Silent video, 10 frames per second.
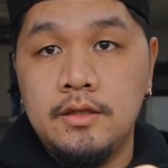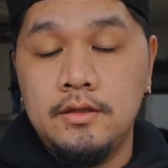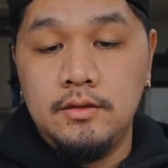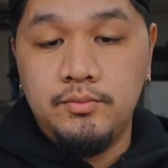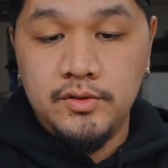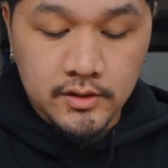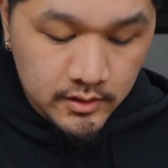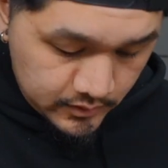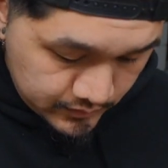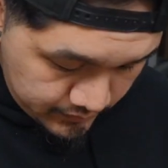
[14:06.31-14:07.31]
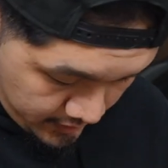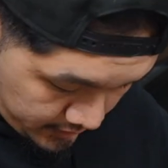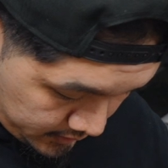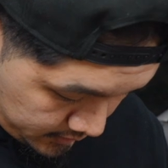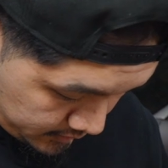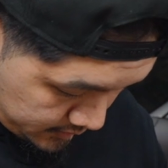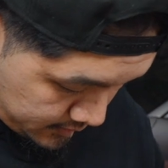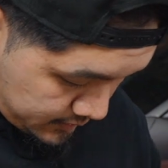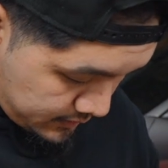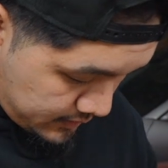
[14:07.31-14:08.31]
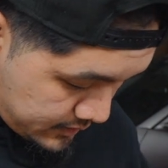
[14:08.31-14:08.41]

the plugs right here.